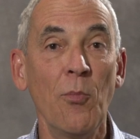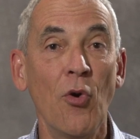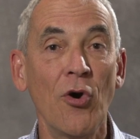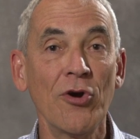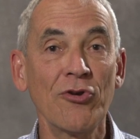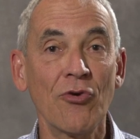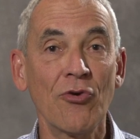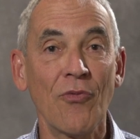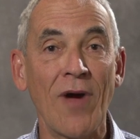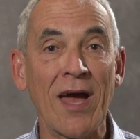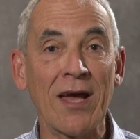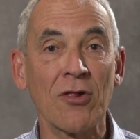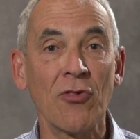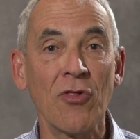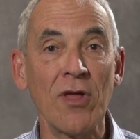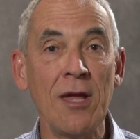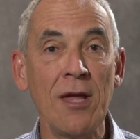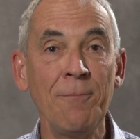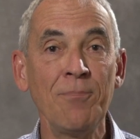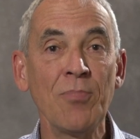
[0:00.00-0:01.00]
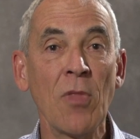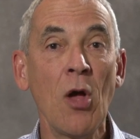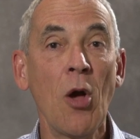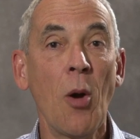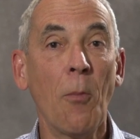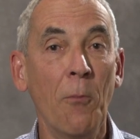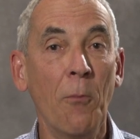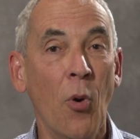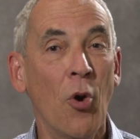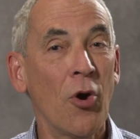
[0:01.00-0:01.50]
more directly,
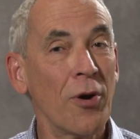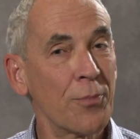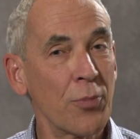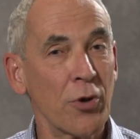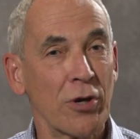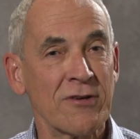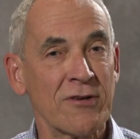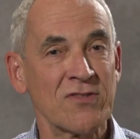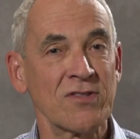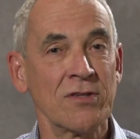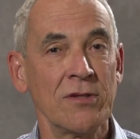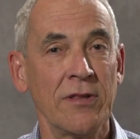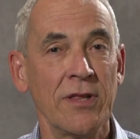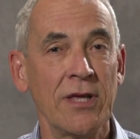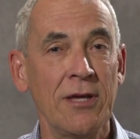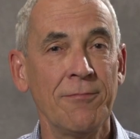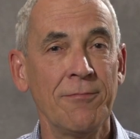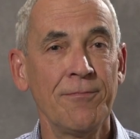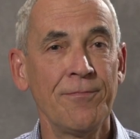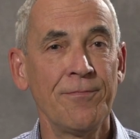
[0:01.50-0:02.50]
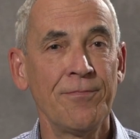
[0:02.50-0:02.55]
more personally.